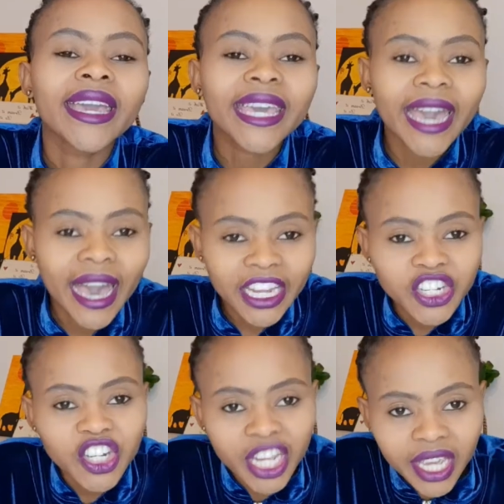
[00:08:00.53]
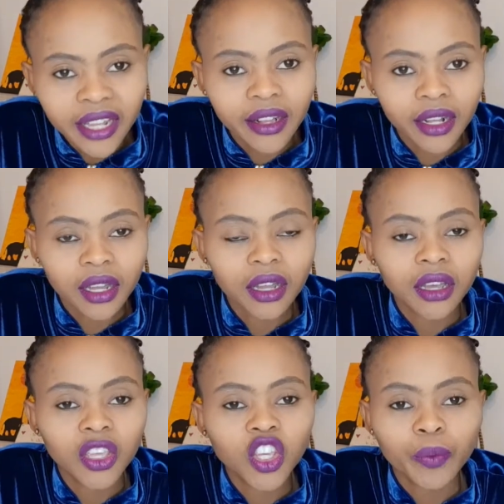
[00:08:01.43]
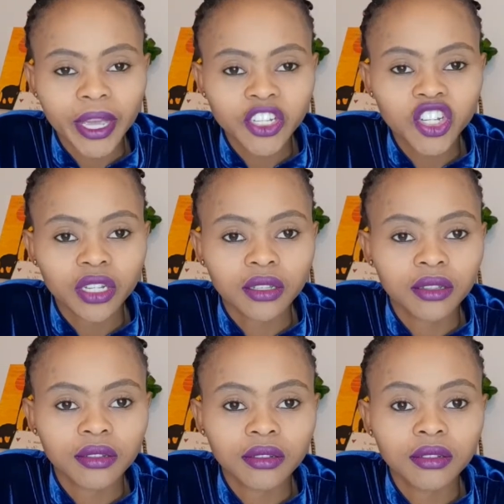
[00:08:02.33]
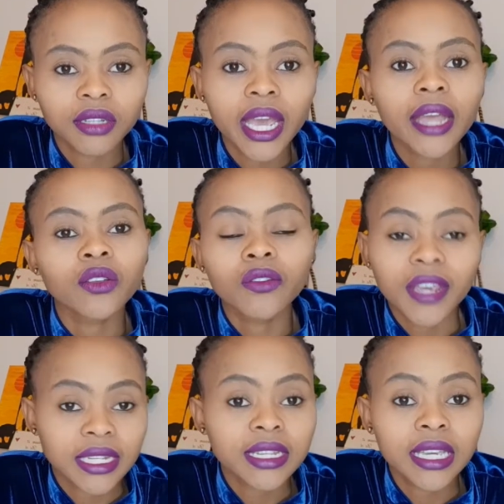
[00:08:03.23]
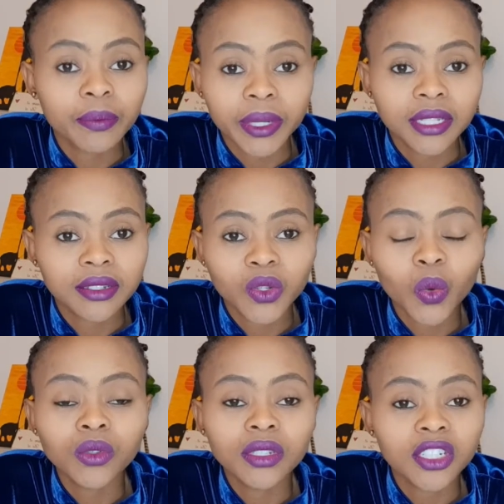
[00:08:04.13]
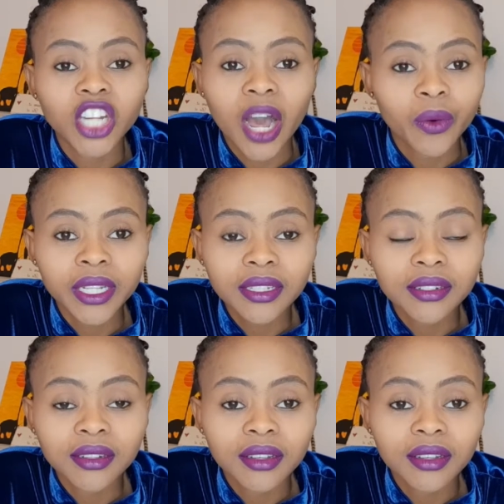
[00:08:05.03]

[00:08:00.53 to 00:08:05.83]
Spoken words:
cash in your pension and obviously keep it. Don't chow it.